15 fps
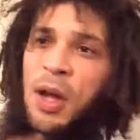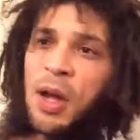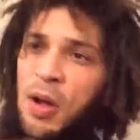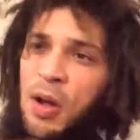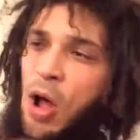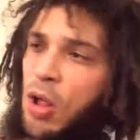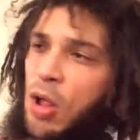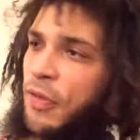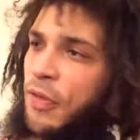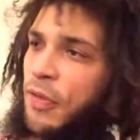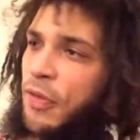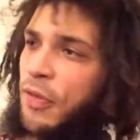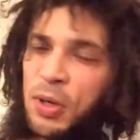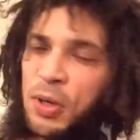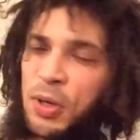all of us were
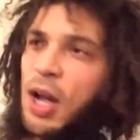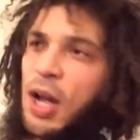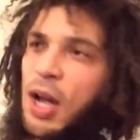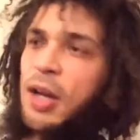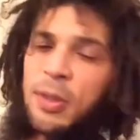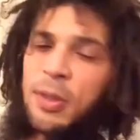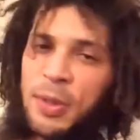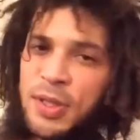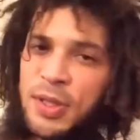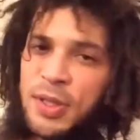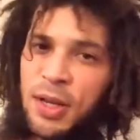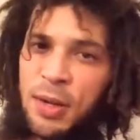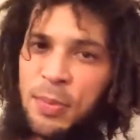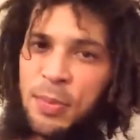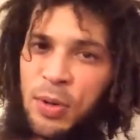100% on board,
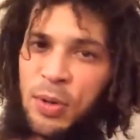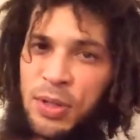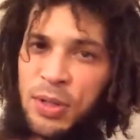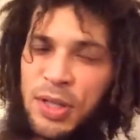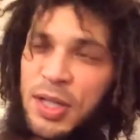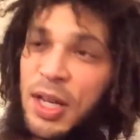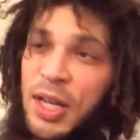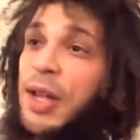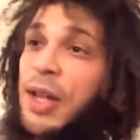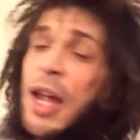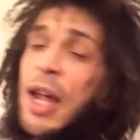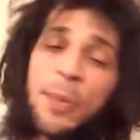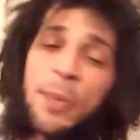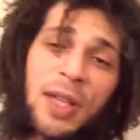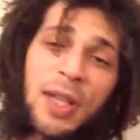because it helps us
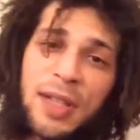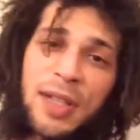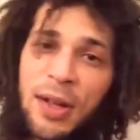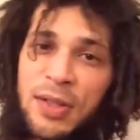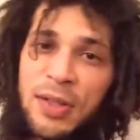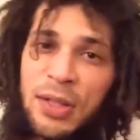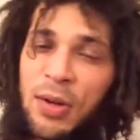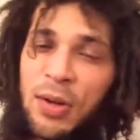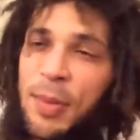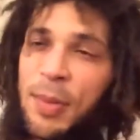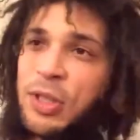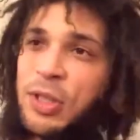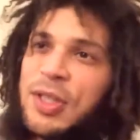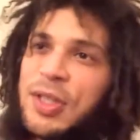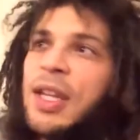out too. I mean, just the
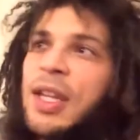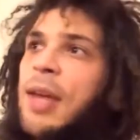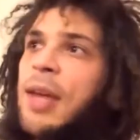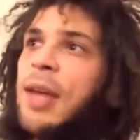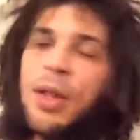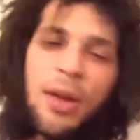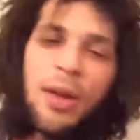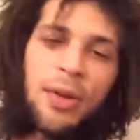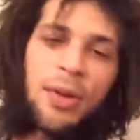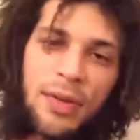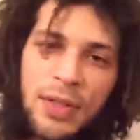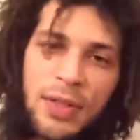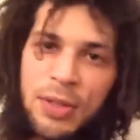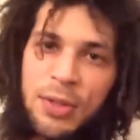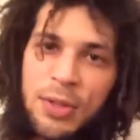name alone gives us
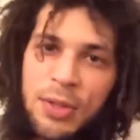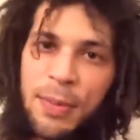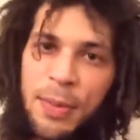credibility.